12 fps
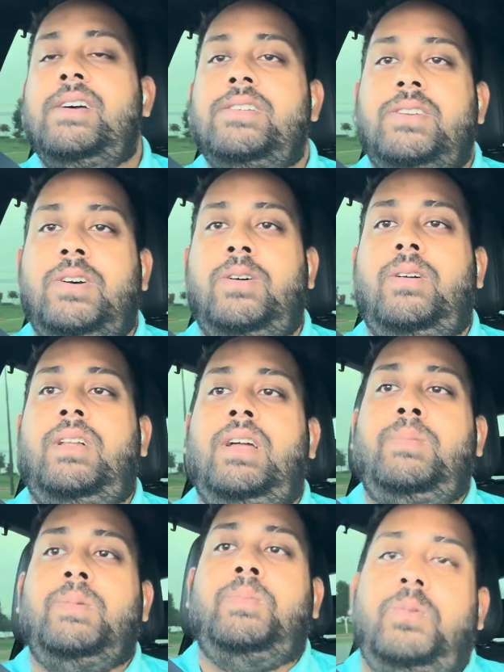So a lot
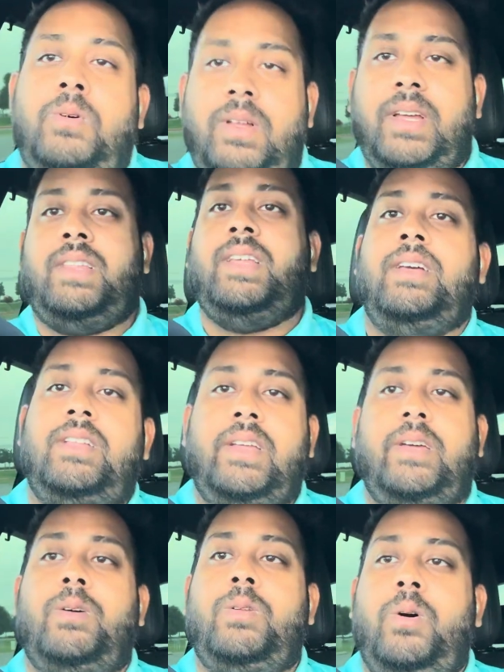of people like think
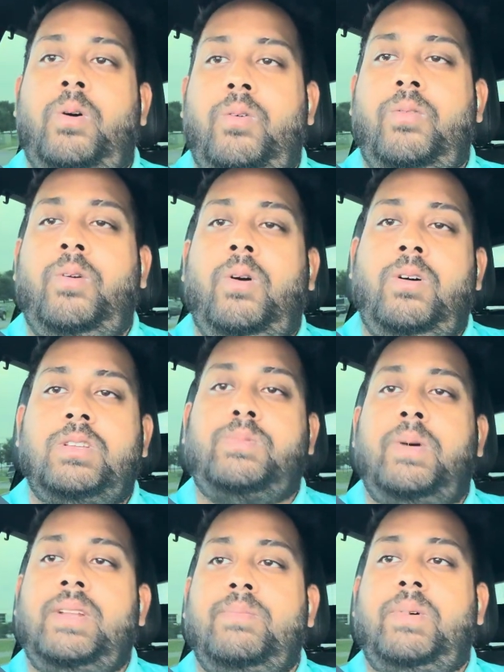like the overall
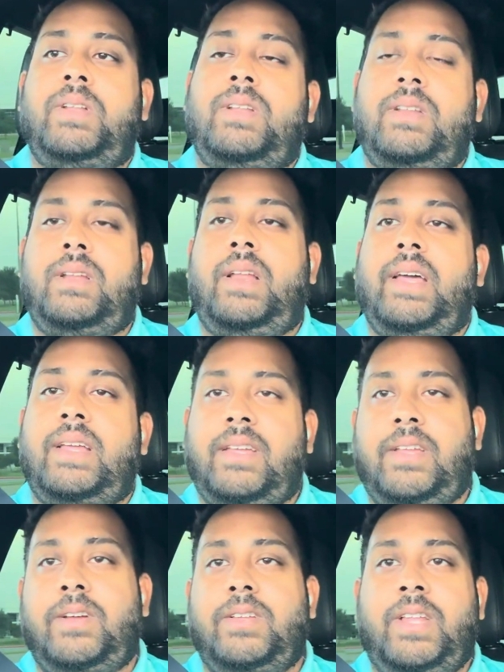spend, but like
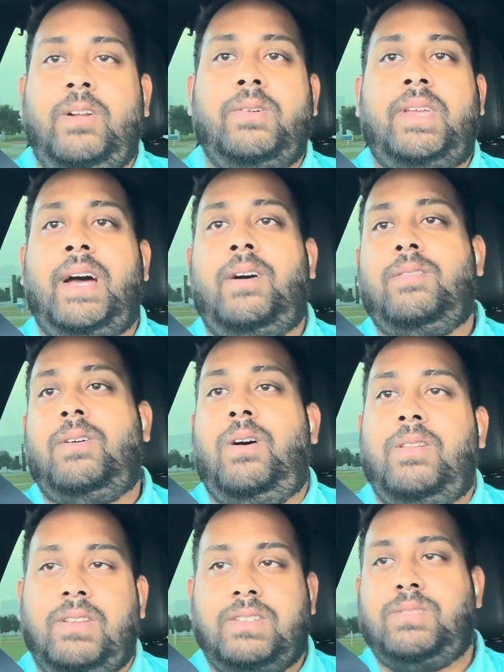they don't count all
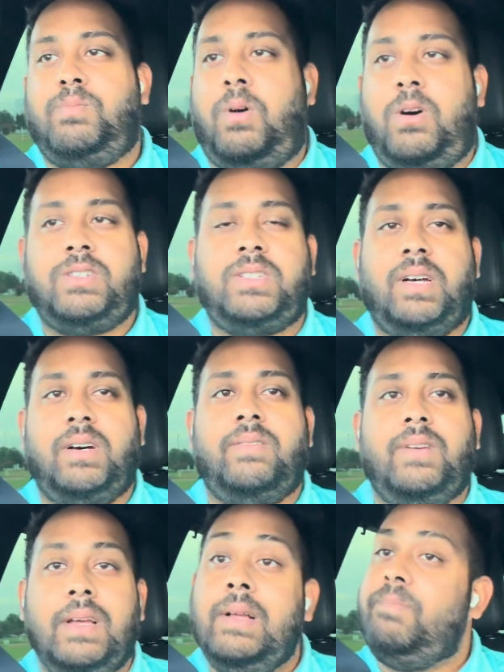the small stuff.
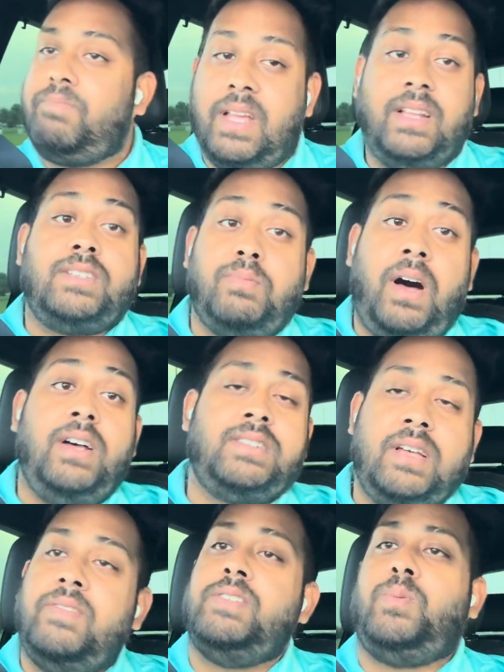And the small
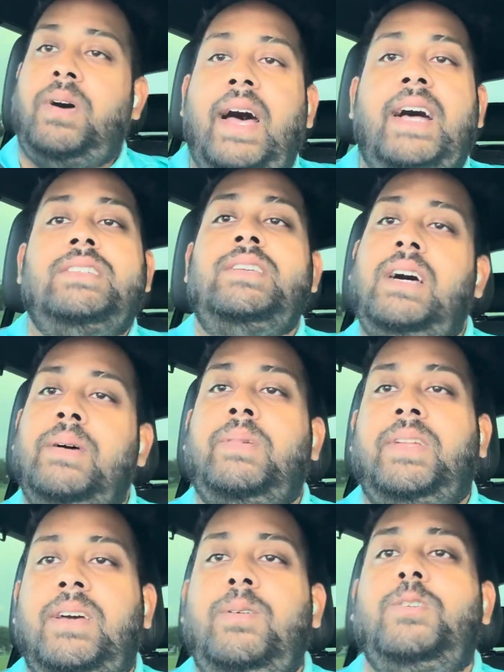stuff is what adds up.
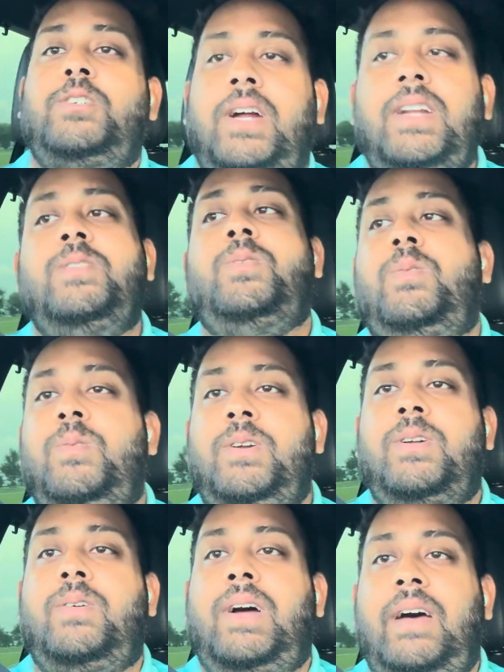We're trying to
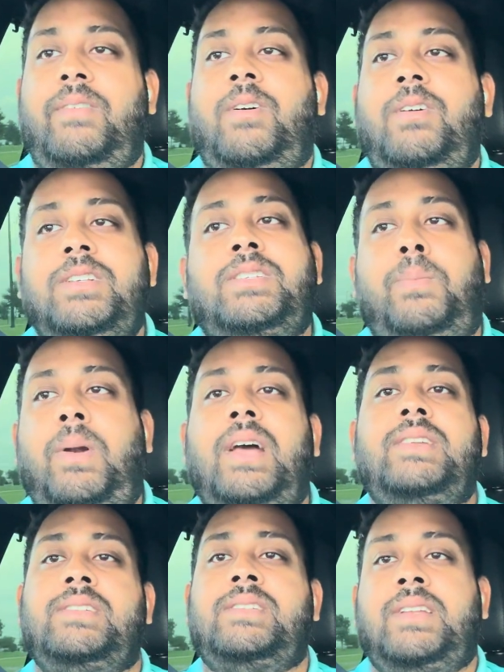we're having all these
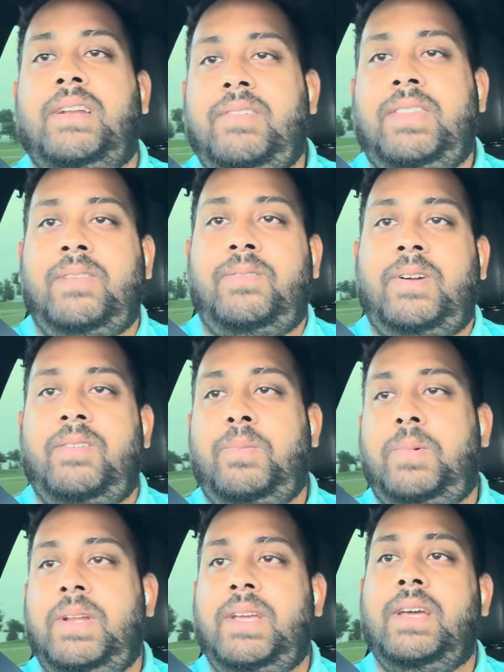surprises and everything for
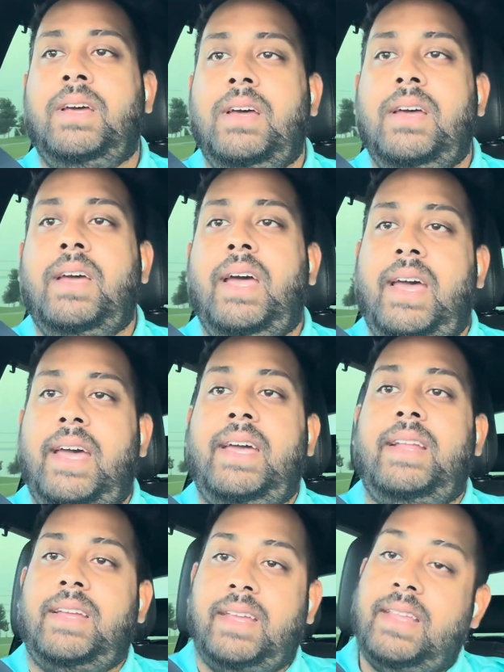everybody,
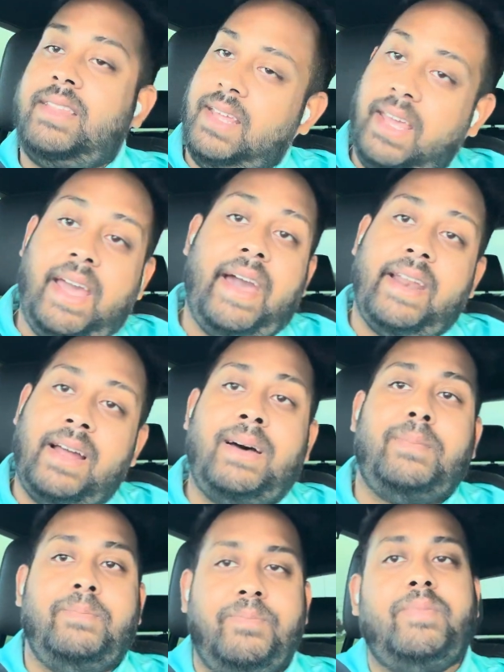and they add
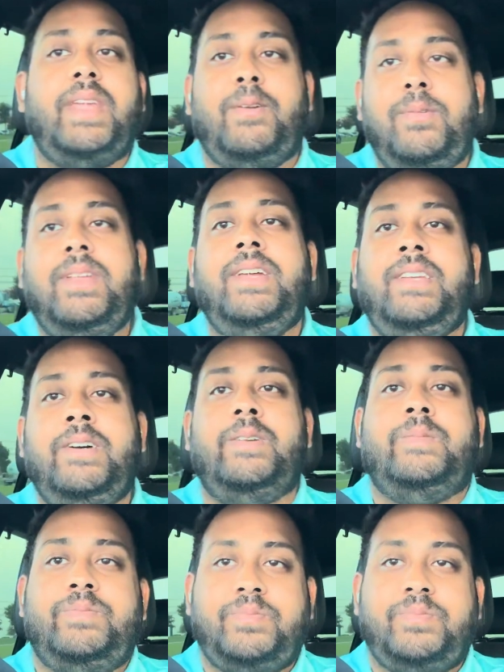up. They really do.